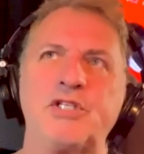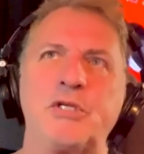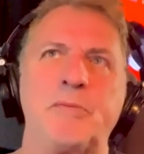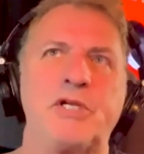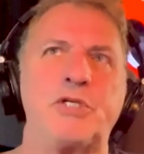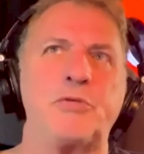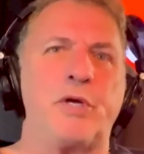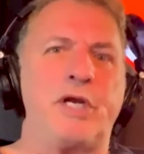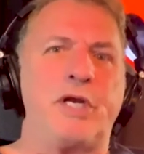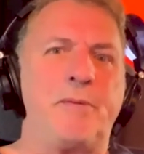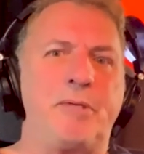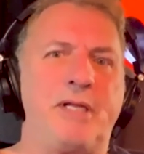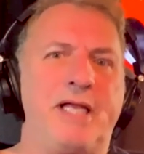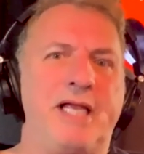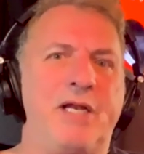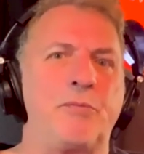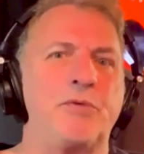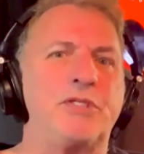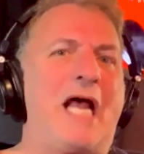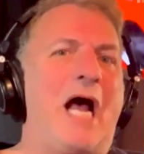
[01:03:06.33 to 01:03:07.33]
so much what he played;
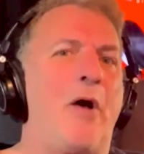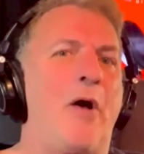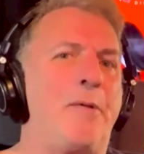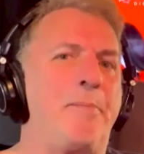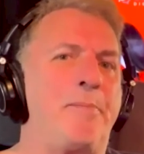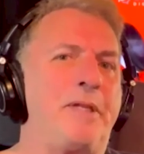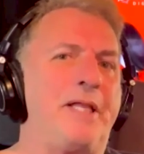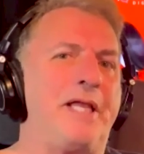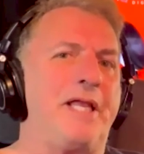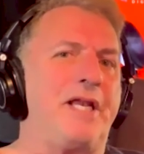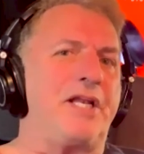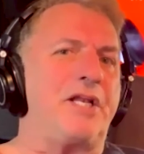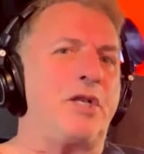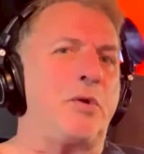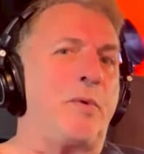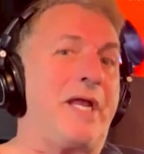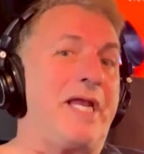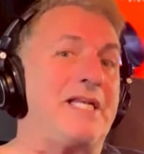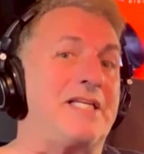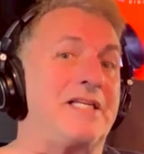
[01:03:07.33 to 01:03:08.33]
it was how he played it and the
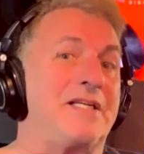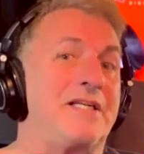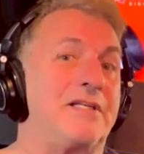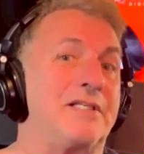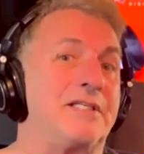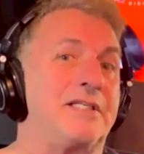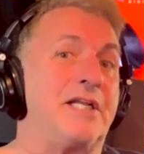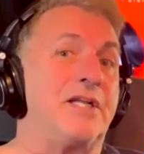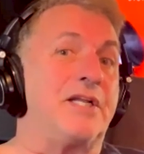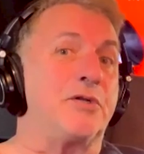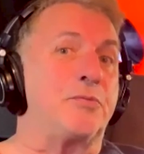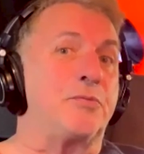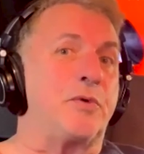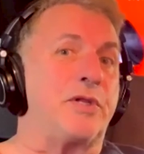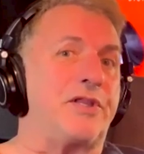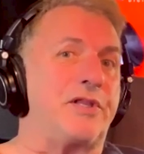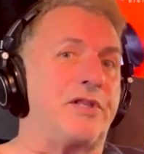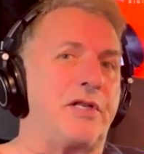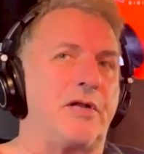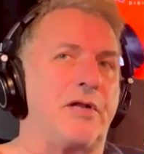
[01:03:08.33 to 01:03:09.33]
way he dealt
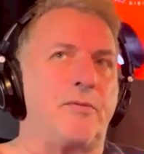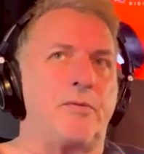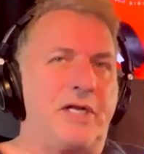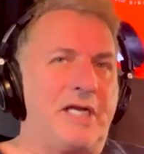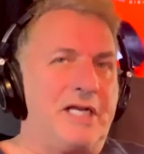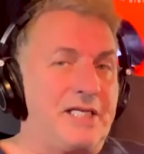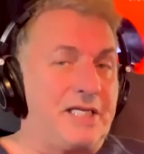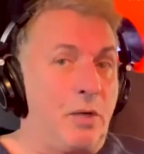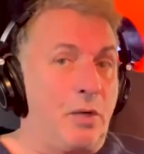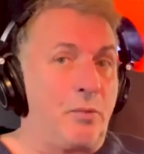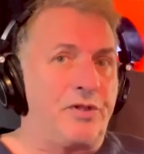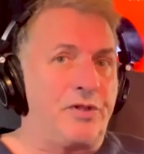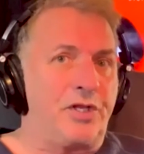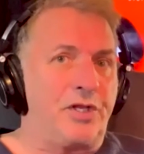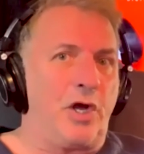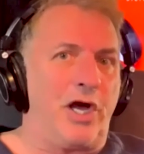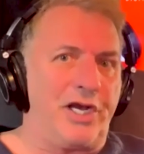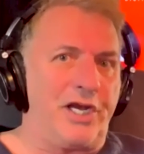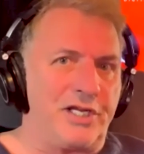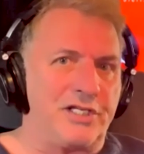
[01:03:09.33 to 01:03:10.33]
with the uh, he dealt with the
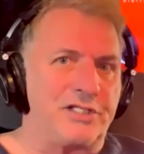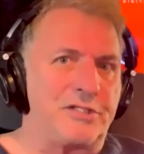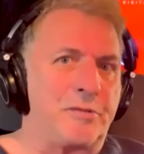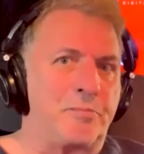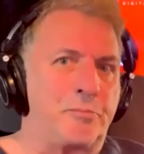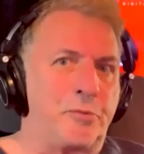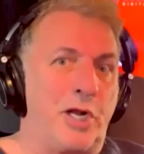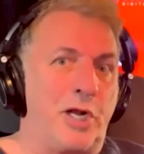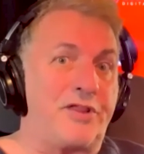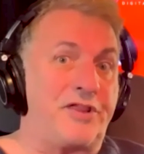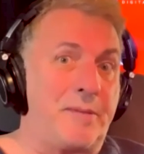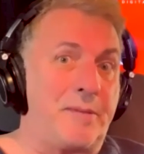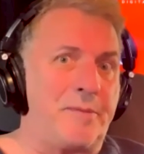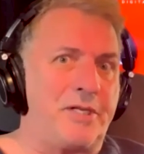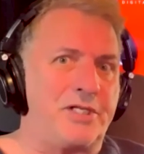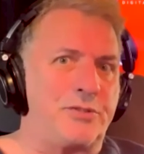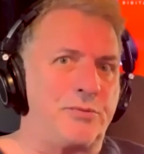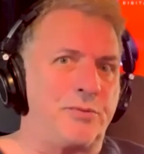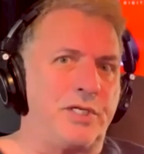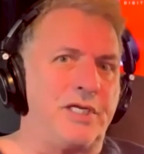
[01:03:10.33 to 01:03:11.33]
audience and brought them into it.